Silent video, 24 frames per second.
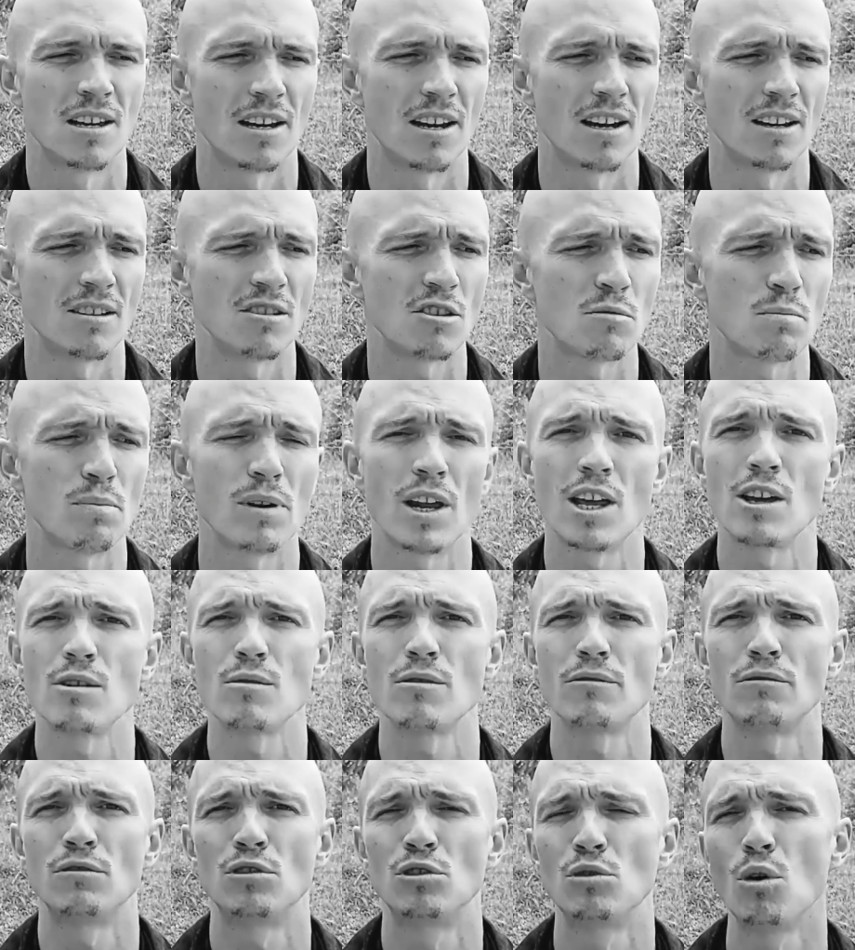And she's playing
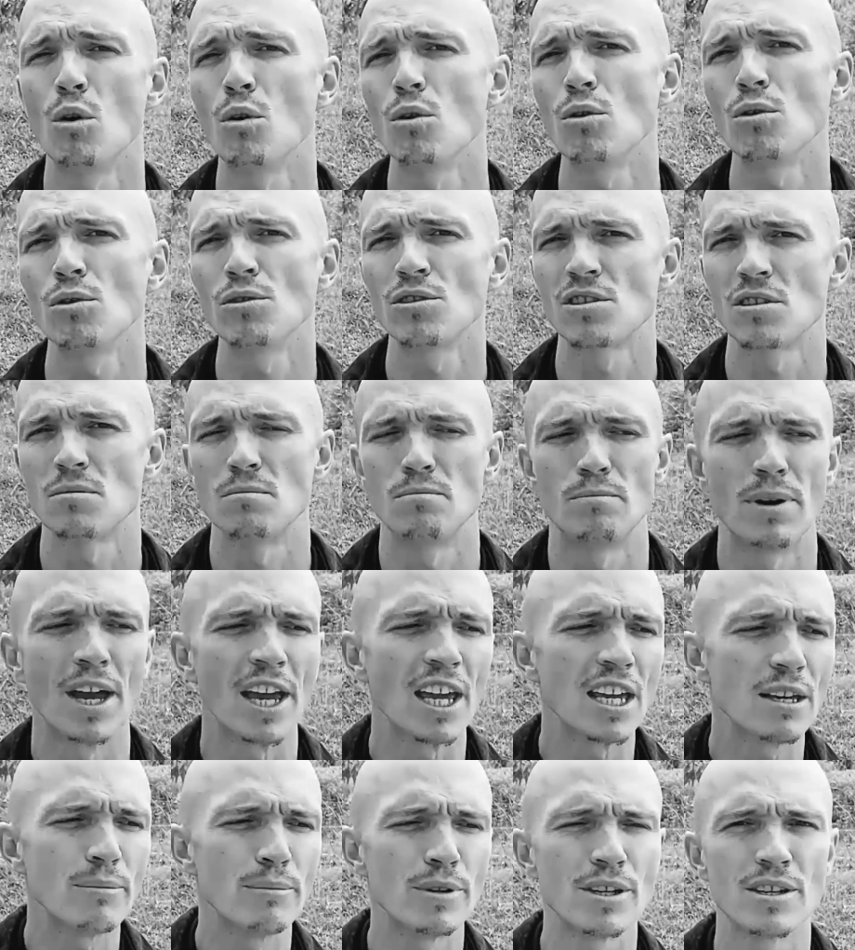with dolls and
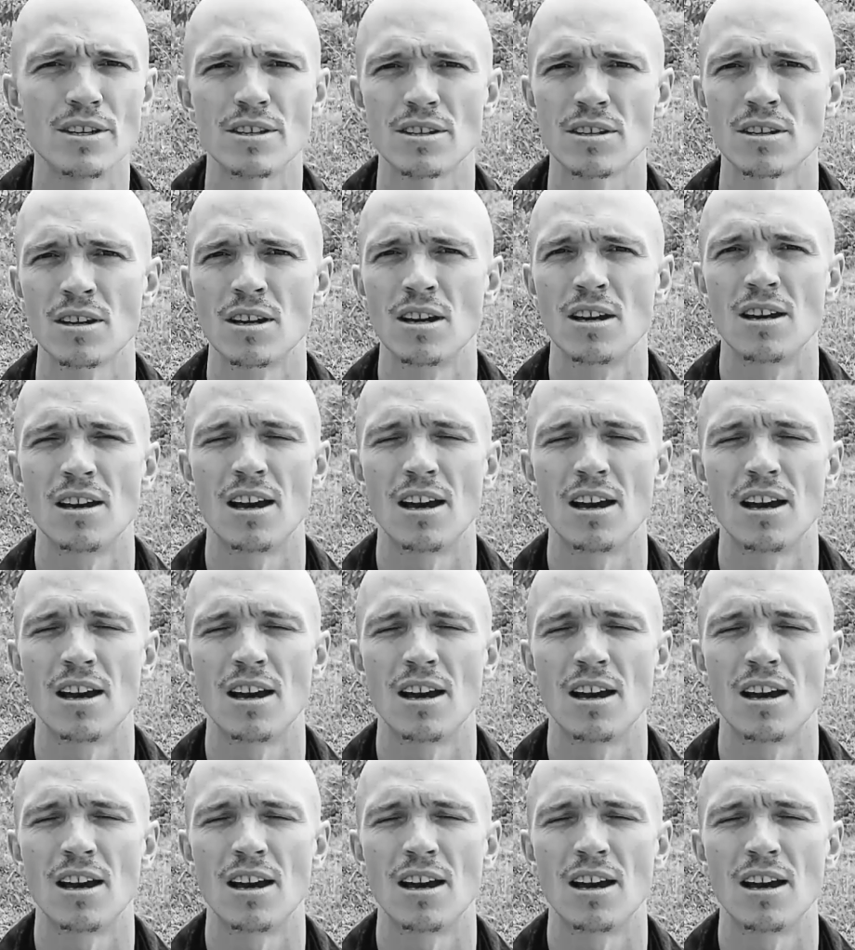babies.